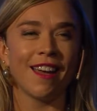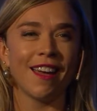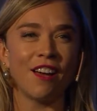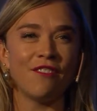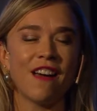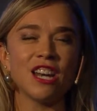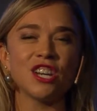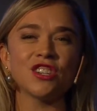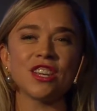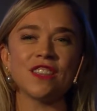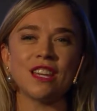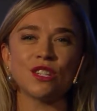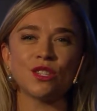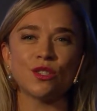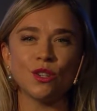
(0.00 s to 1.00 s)
eventually
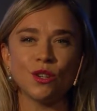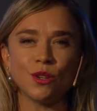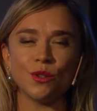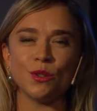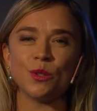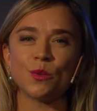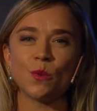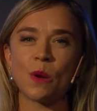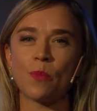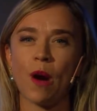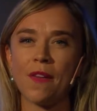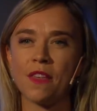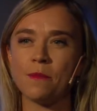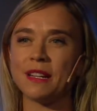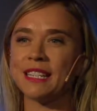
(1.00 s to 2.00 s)
these zoos, when we
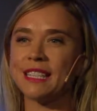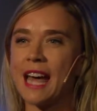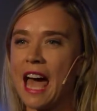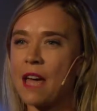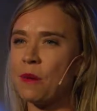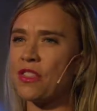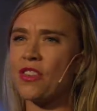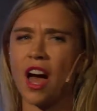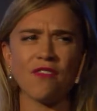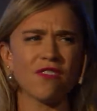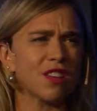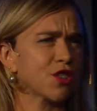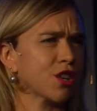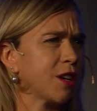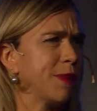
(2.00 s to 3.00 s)
brought them inside, we thought
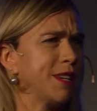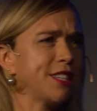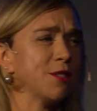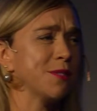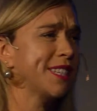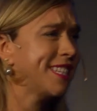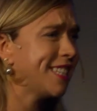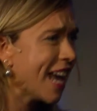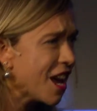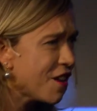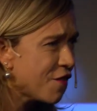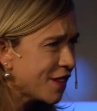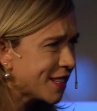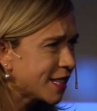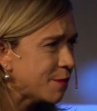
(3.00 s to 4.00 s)
these are going to be so
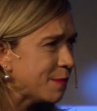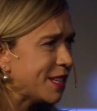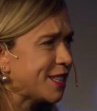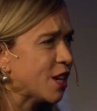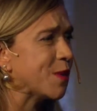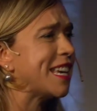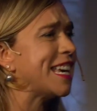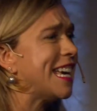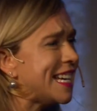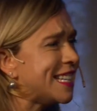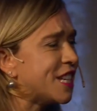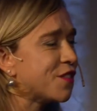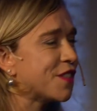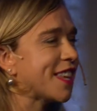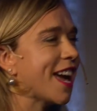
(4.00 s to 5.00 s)
safe, it's going to be so
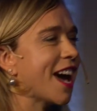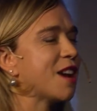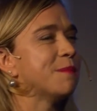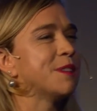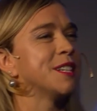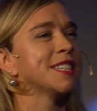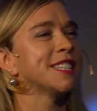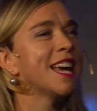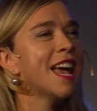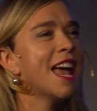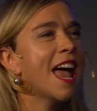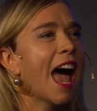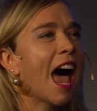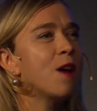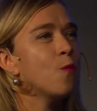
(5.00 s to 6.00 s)
easy for the animals.
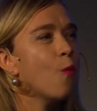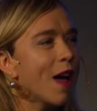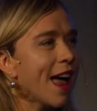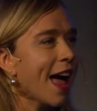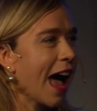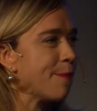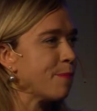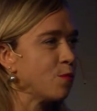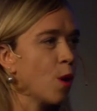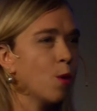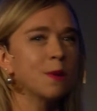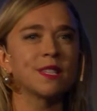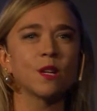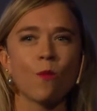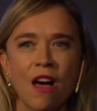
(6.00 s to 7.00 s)
And what happened? What
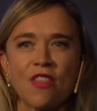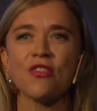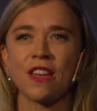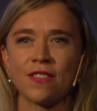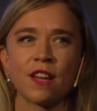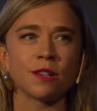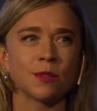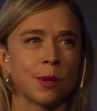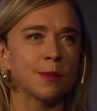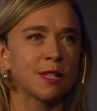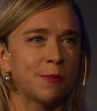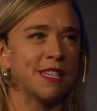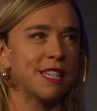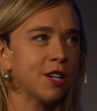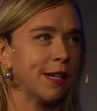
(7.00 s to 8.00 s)
was the one thing they were supposed to
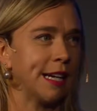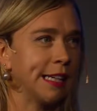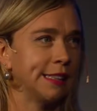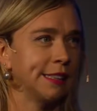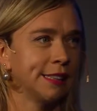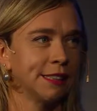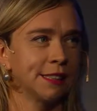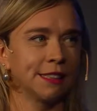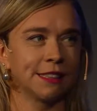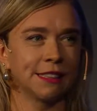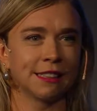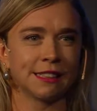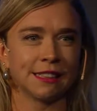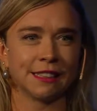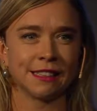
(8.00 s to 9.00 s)
be doing?
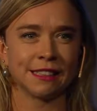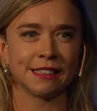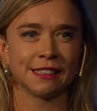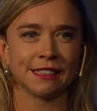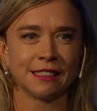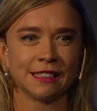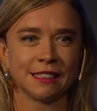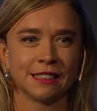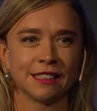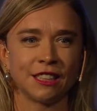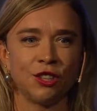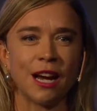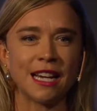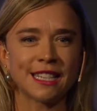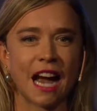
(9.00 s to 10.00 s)

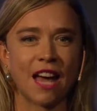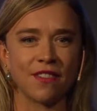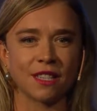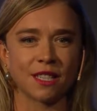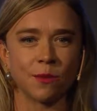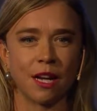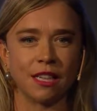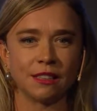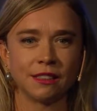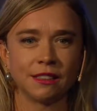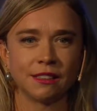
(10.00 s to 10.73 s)
You guys got this one.